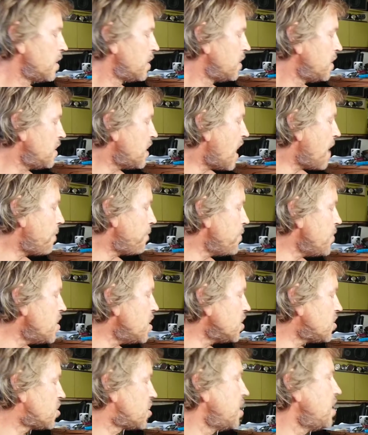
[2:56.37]
Not
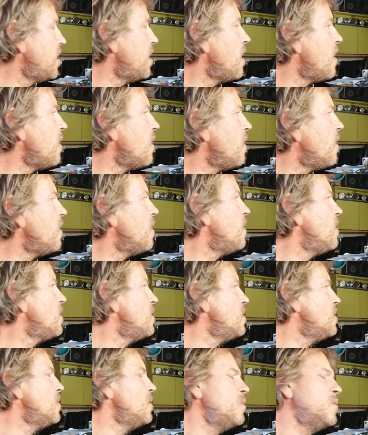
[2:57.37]
much
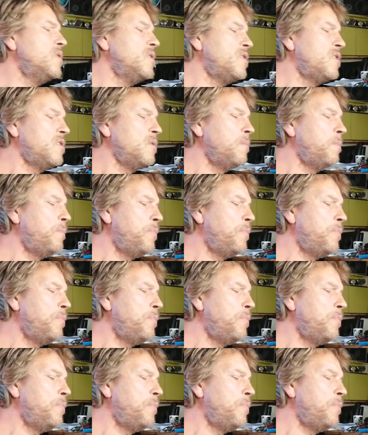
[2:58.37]
longer would you